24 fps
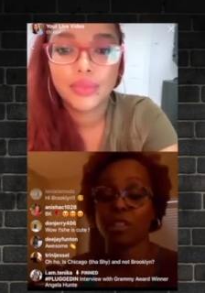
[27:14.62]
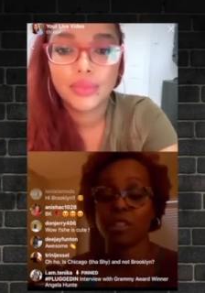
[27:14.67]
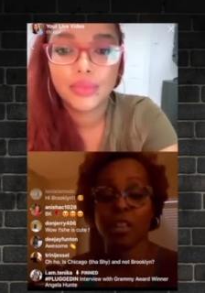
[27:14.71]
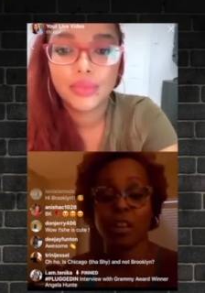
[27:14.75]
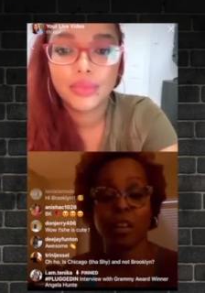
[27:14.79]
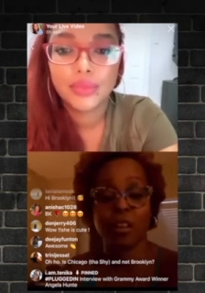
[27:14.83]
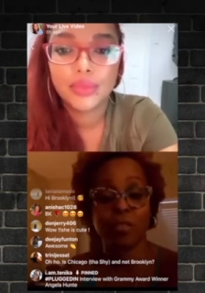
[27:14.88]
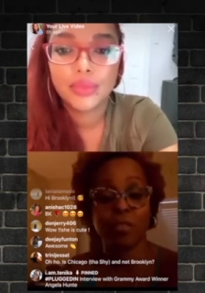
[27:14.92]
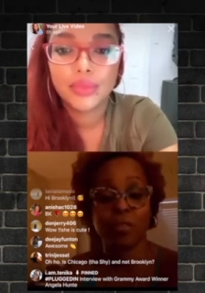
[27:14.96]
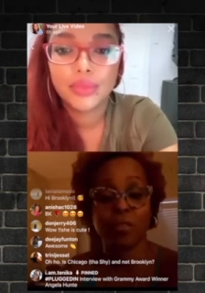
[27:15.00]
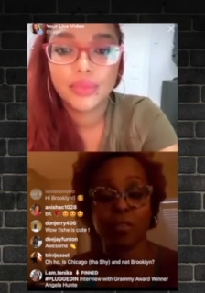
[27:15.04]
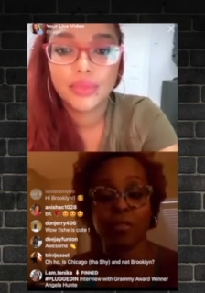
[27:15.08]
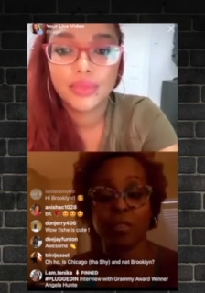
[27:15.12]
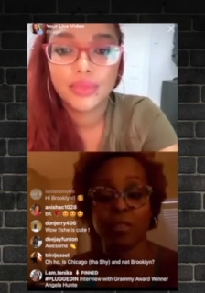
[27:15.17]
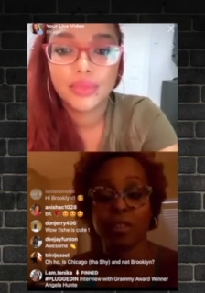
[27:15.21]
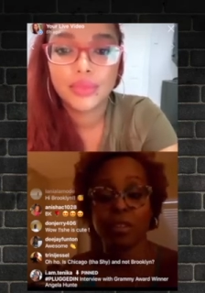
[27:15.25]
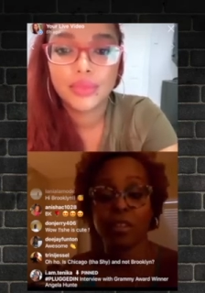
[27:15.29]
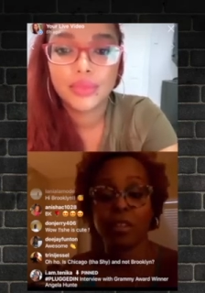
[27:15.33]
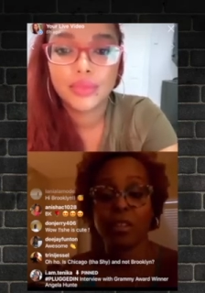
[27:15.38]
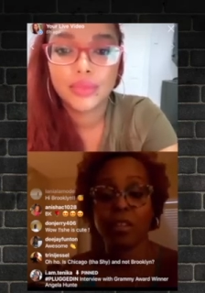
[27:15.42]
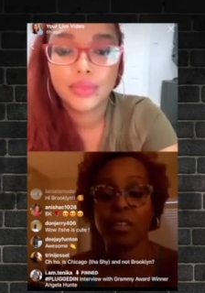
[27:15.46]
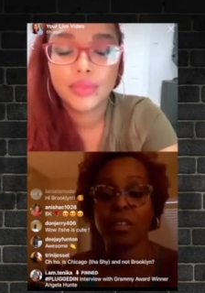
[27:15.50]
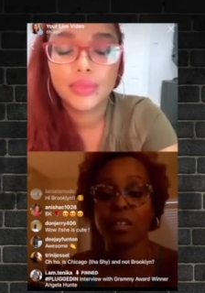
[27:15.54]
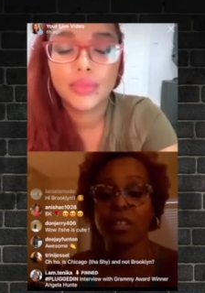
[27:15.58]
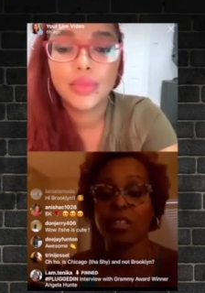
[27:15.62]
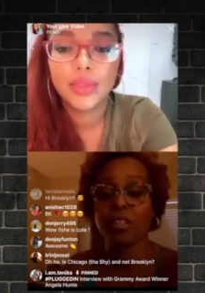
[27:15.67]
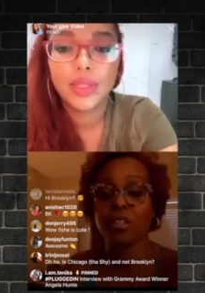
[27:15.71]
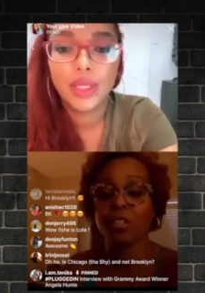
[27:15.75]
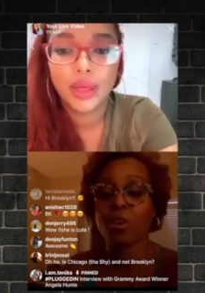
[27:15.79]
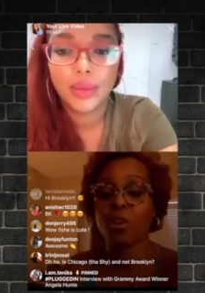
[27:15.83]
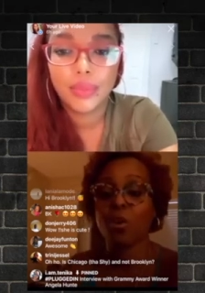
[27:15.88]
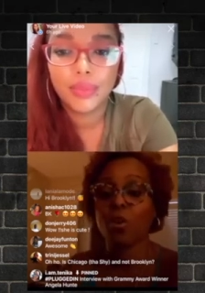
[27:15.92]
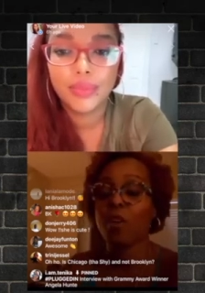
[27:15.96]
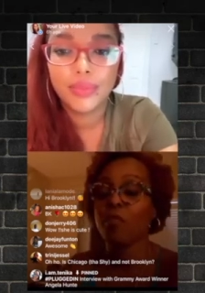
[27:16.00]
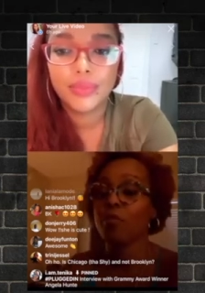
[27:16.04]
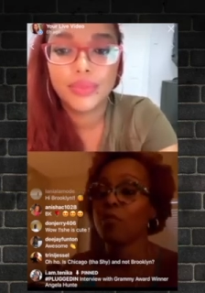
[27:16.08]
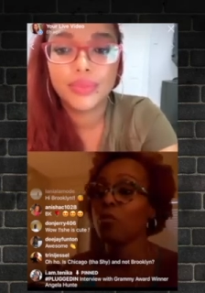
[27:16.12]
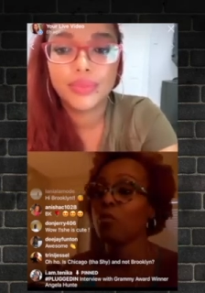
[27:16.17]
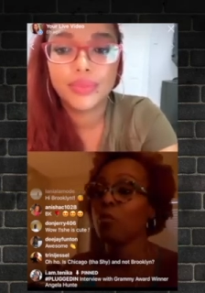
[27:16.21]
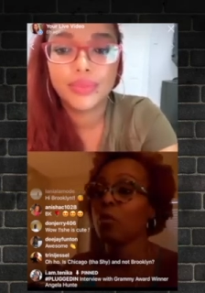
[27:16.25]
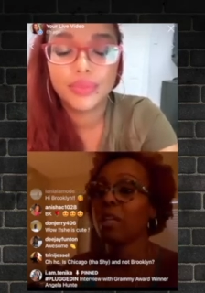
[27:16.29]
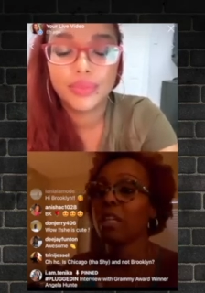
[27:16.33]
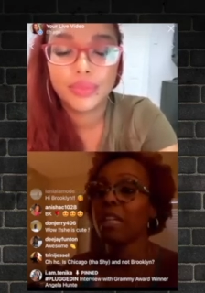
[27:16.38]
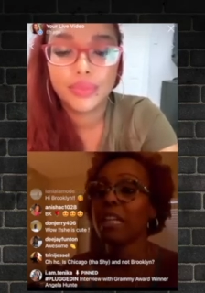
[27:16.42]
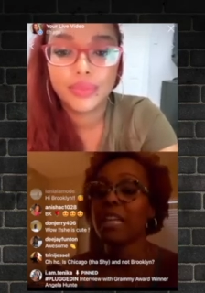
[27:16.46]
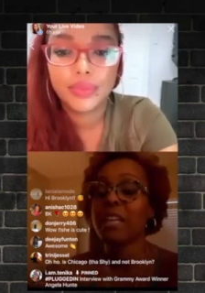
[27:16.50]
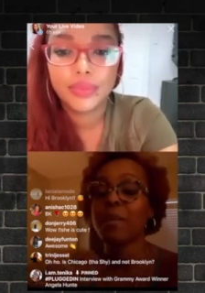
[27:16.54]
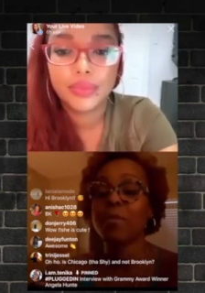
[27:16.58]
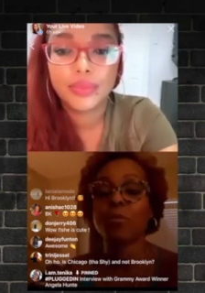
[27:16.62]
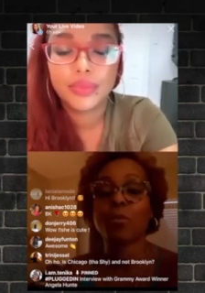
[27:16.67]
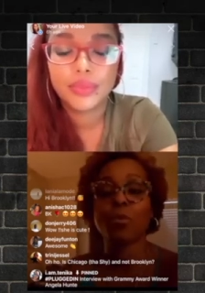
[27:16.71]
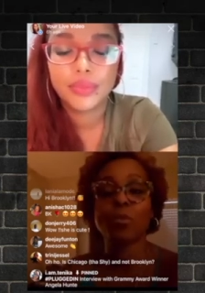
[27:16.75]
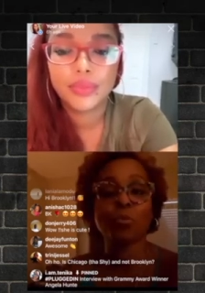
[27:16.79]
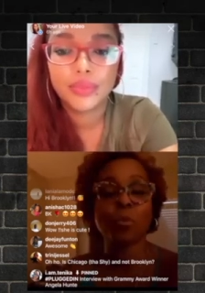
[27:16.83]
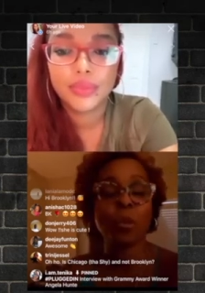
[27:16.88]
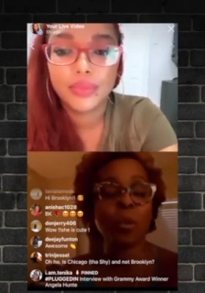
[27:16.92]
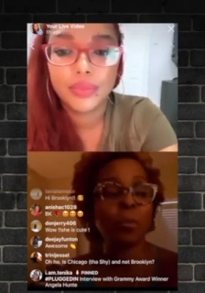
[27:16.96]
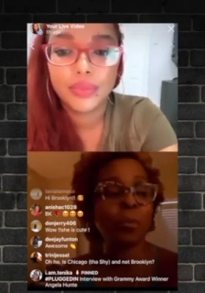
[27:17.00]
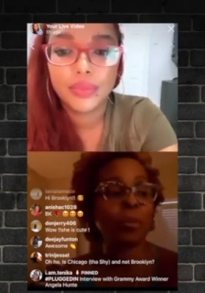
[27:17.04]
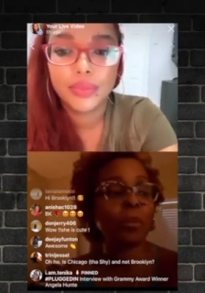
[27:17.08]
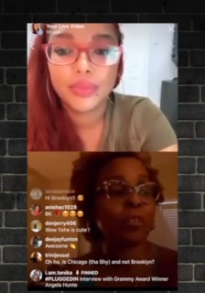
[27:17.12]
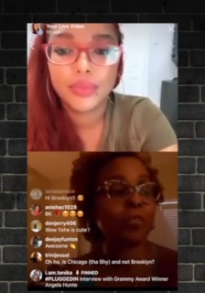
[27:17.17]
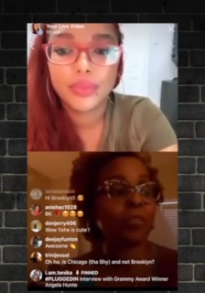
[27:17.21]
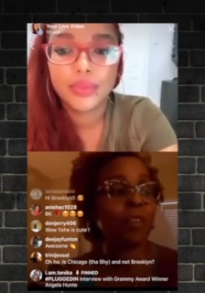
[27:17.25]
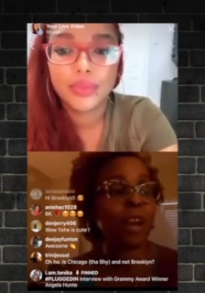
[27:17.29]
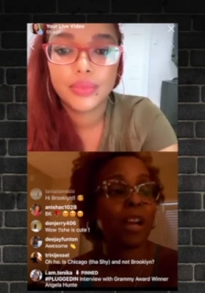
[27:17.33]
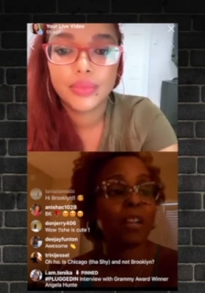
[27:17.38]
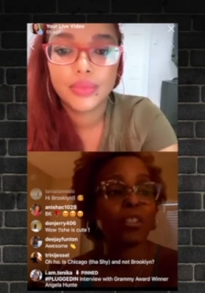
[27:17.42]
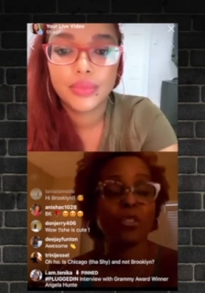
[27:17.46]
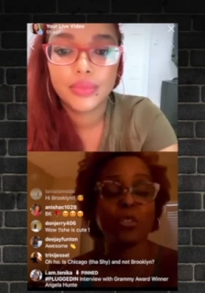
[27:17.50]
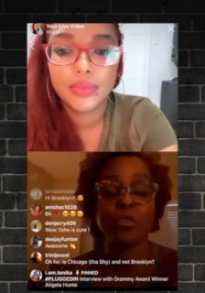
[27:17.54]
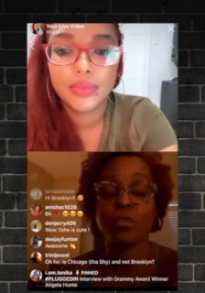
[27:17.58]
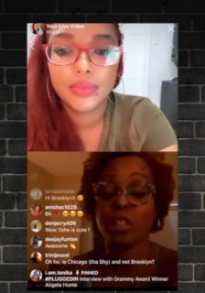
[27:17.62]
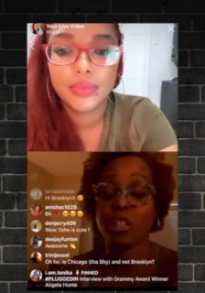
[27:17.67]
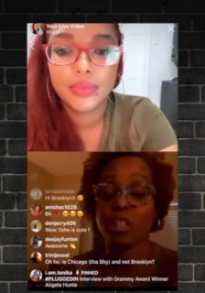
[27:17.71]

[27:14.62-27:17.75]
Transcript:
Speaker 1: yourself. Yeah. So if you want to keep those people around you,